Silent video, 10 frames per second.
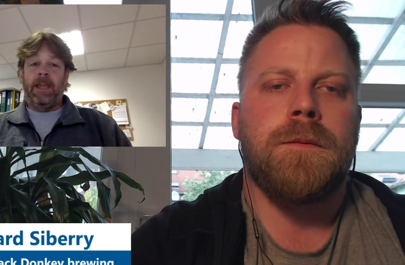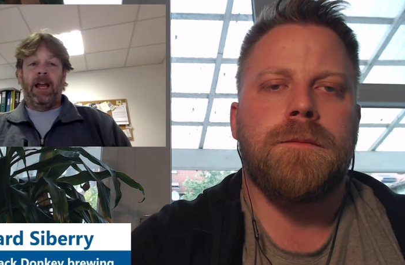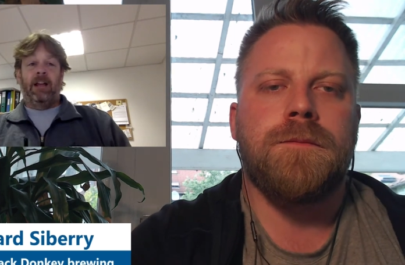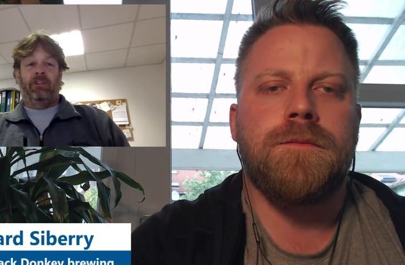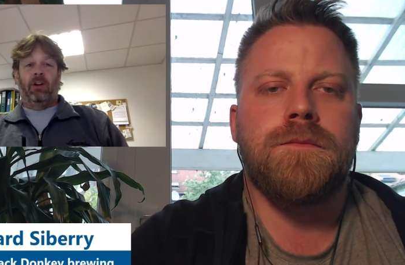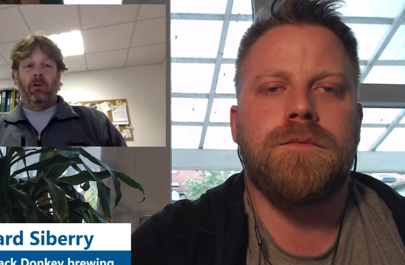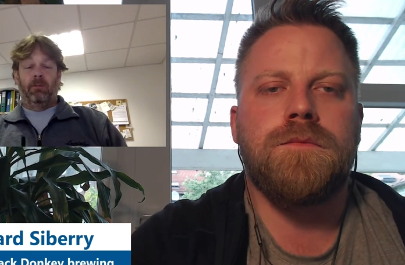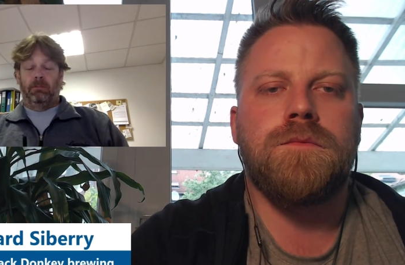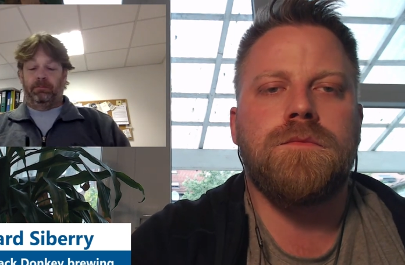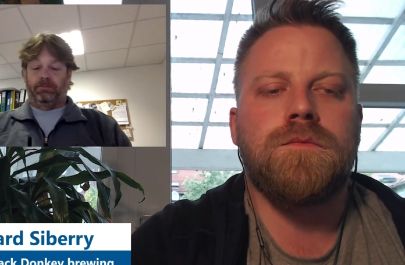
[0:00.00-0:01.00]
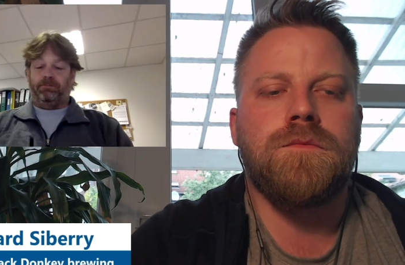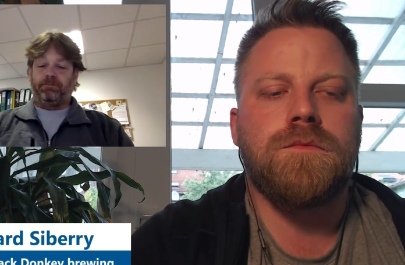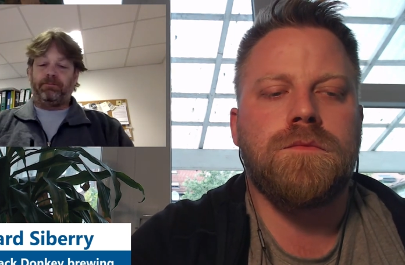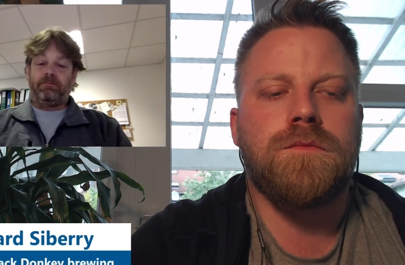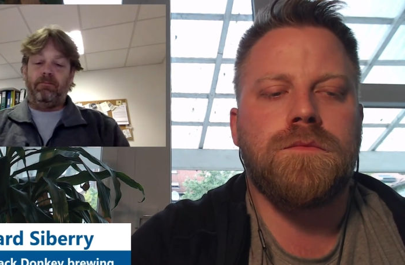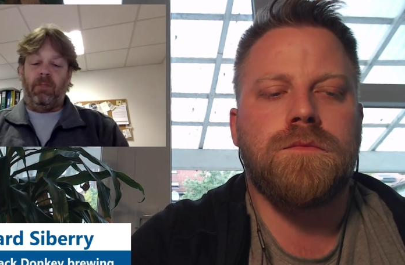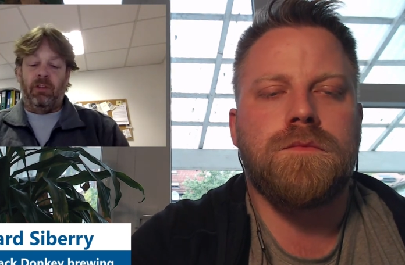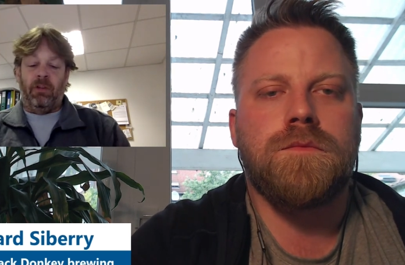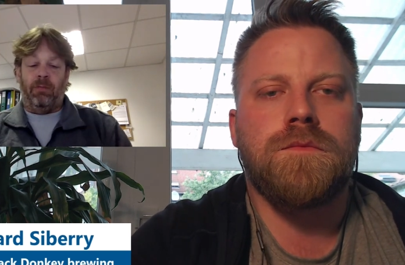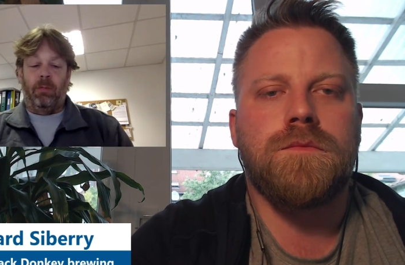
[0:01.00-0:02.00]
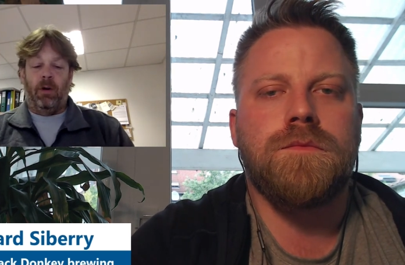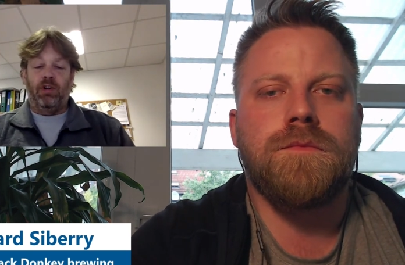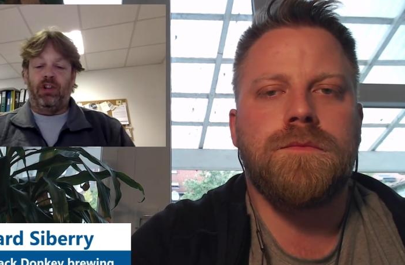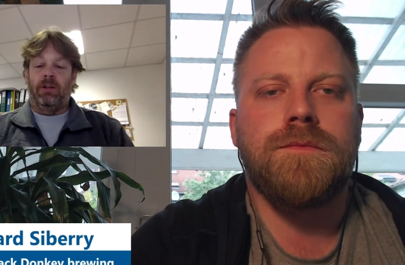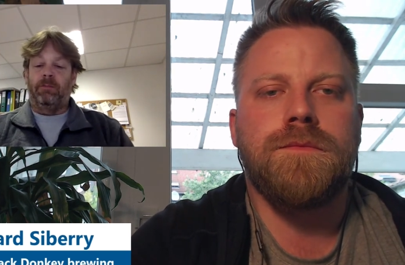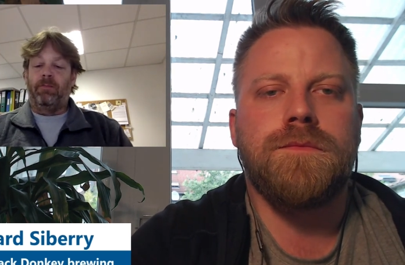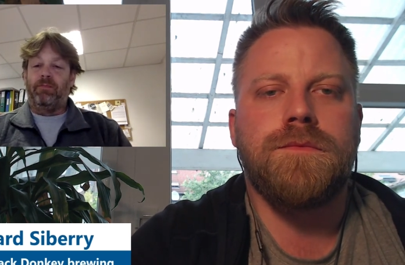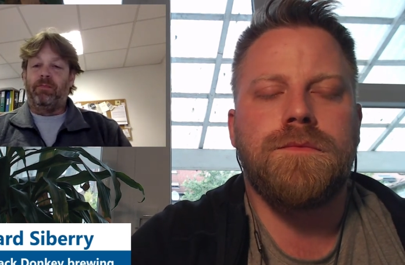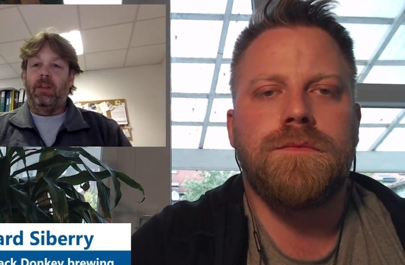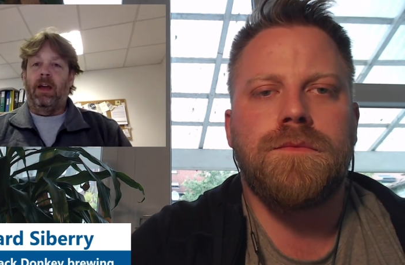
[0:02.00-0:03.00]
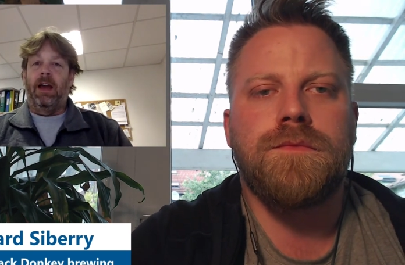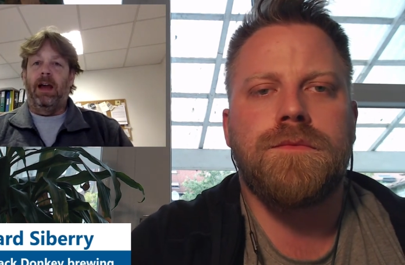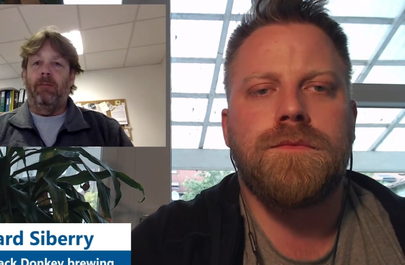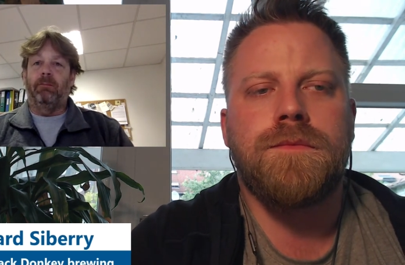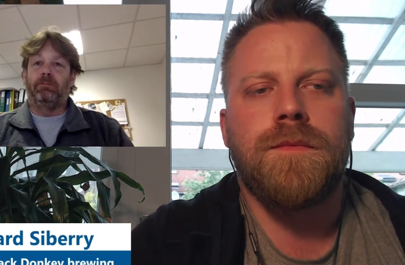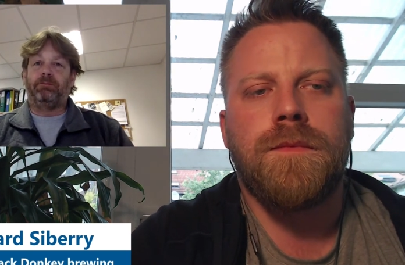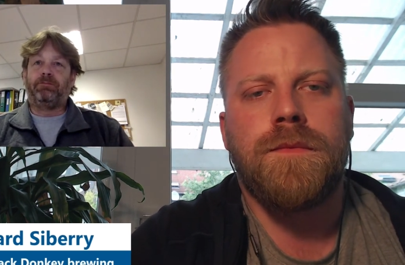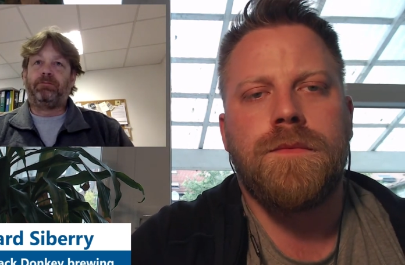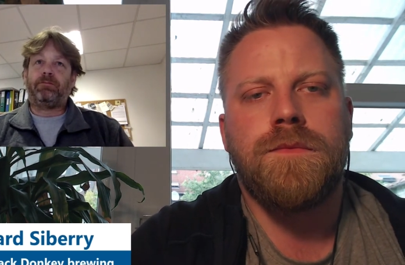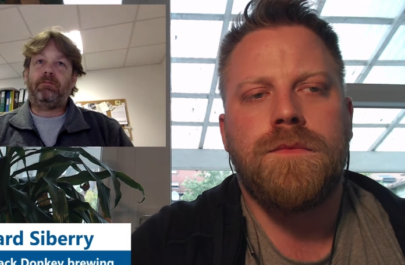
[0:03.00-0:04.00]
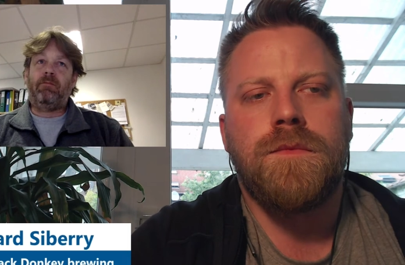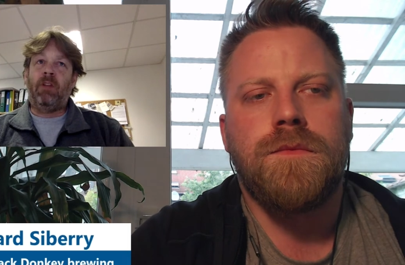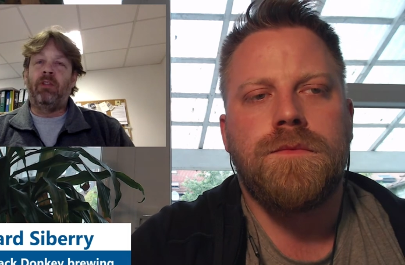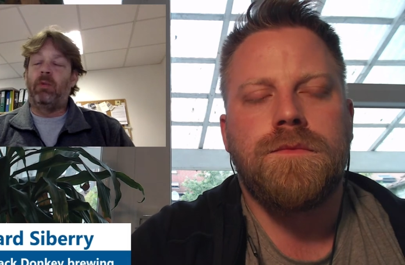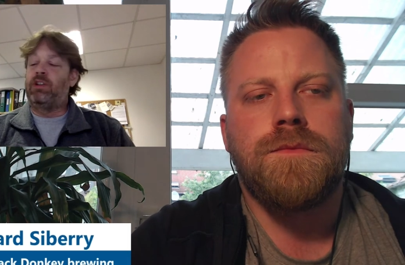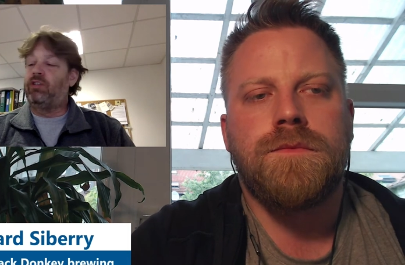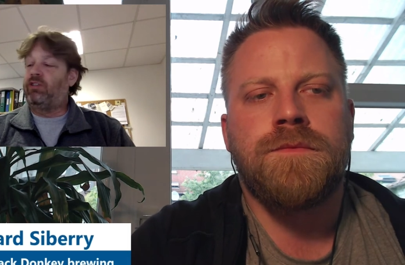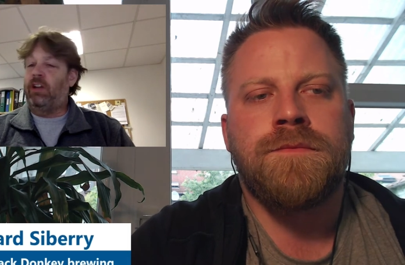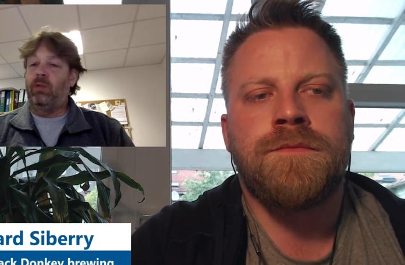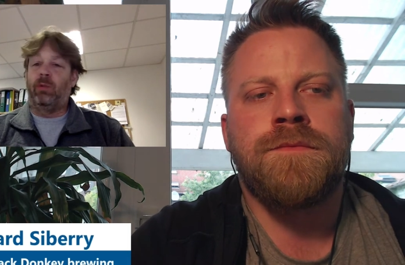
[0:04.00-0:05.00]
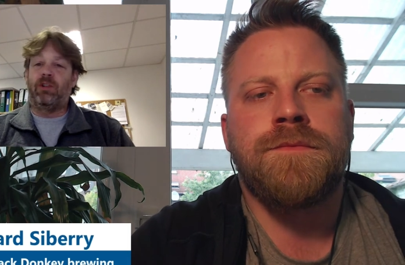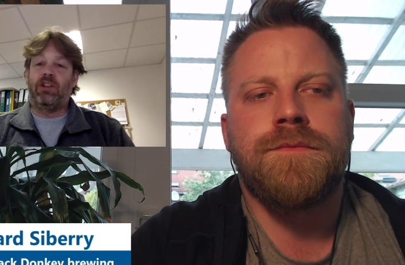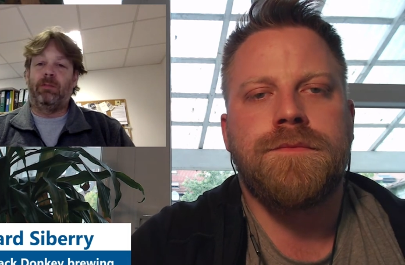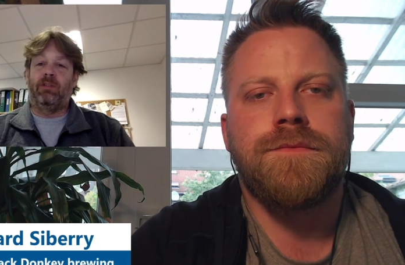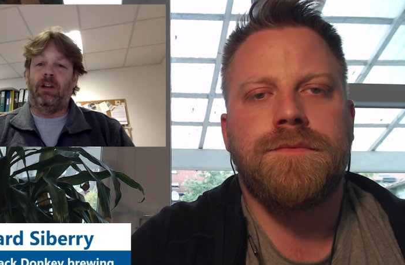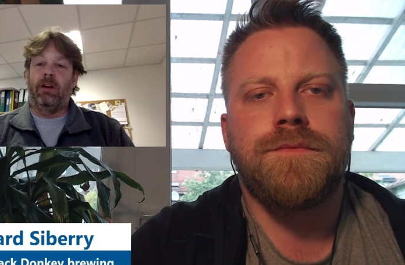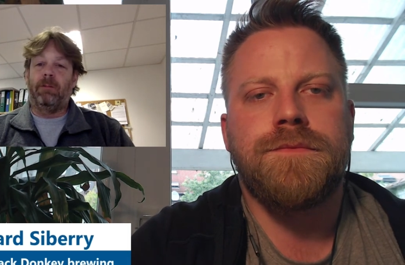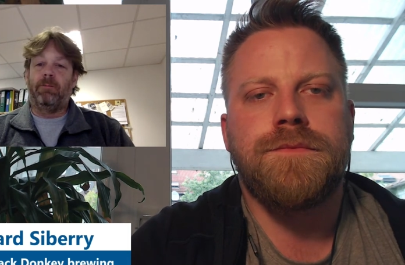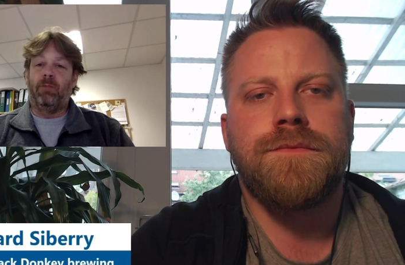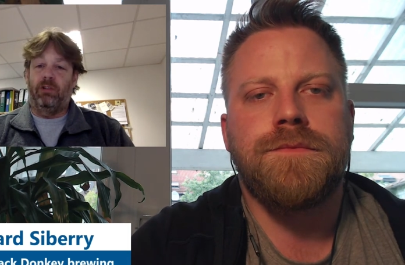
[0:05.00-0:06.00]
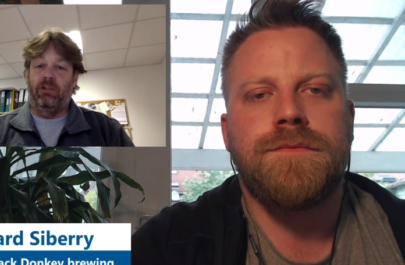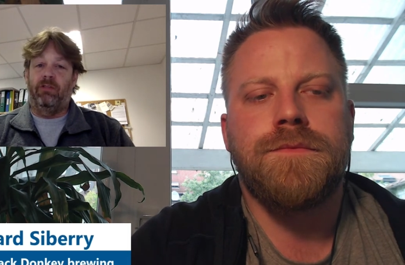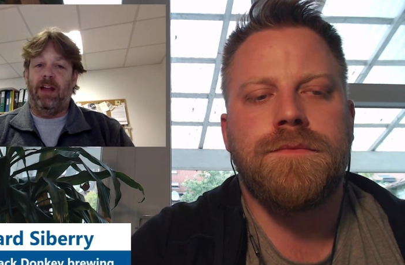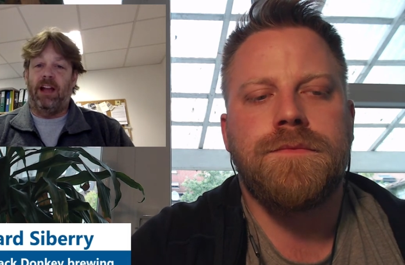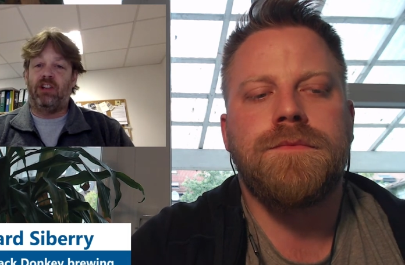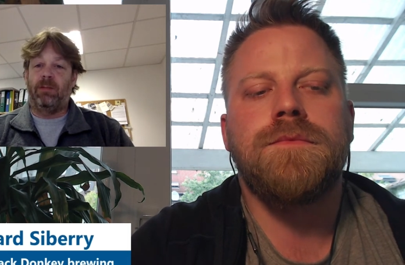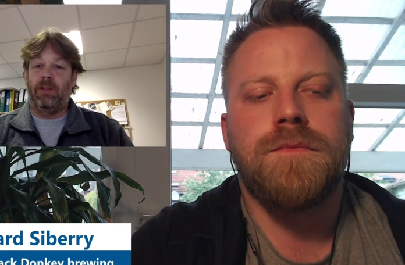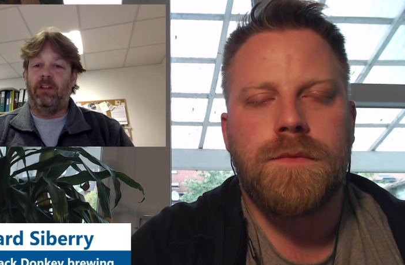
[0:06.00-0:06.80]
Speaker 1: Yeah, so the promotion that we just did was with Sheep Stealer, which is the flagship.